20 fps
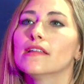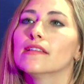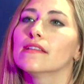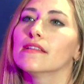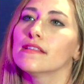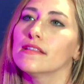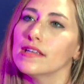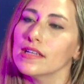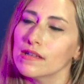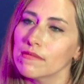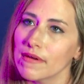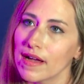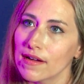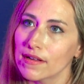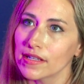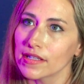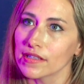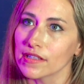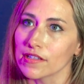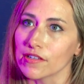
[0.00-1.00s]
The thing
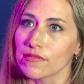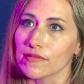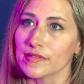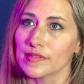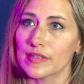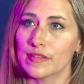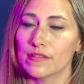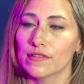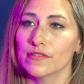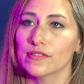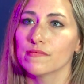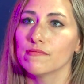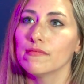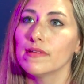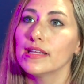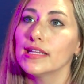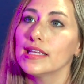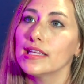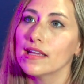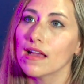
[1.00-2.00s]
about it, though, is that there's
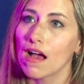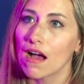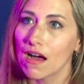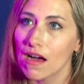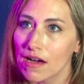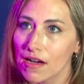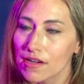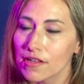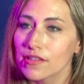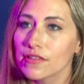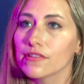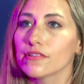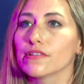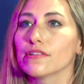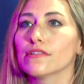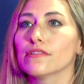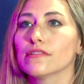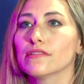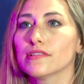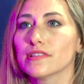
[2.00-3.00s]
many
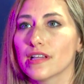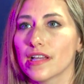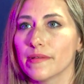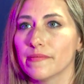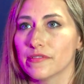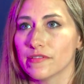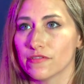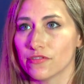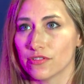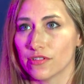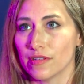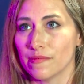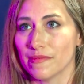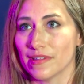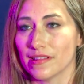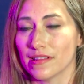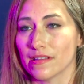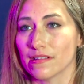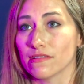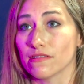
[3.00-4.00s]
other types of
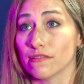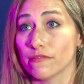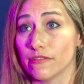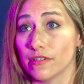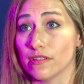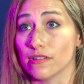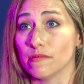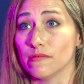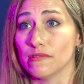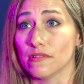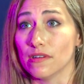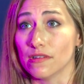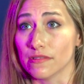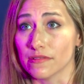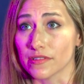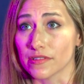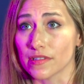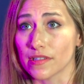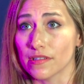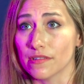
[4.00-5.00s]
treatment that are available
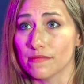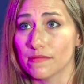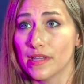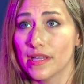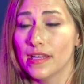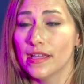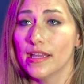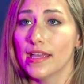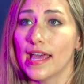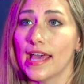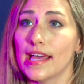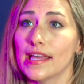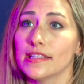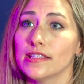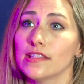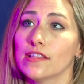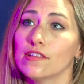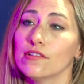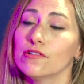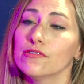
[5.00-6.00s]
also.
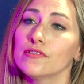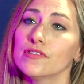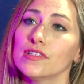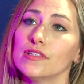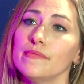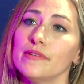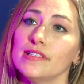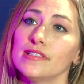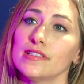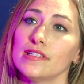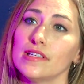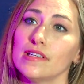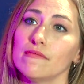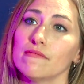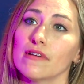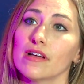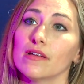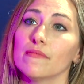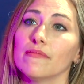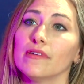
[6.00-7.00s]
And those CBT
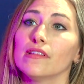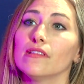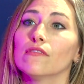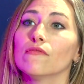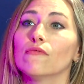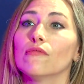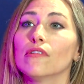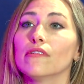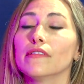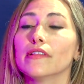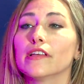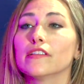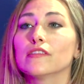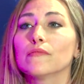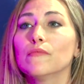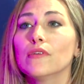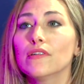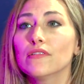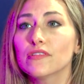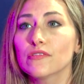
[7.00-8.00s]
might be the one
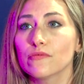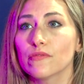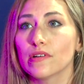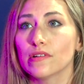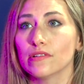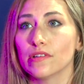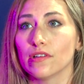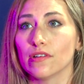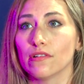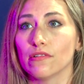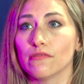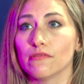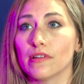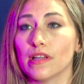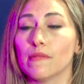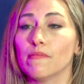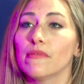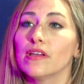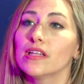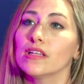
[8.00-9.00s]
that's most well known,
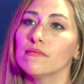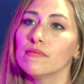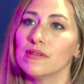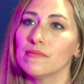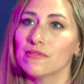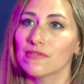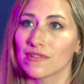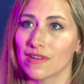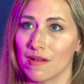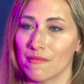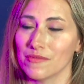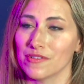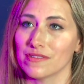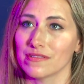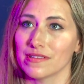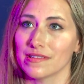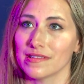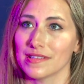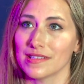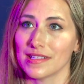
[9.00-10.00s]
and many people come
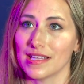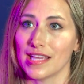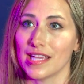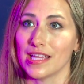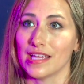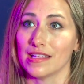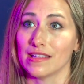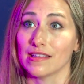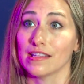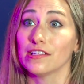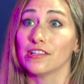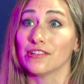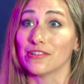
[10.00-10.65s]
to us saying,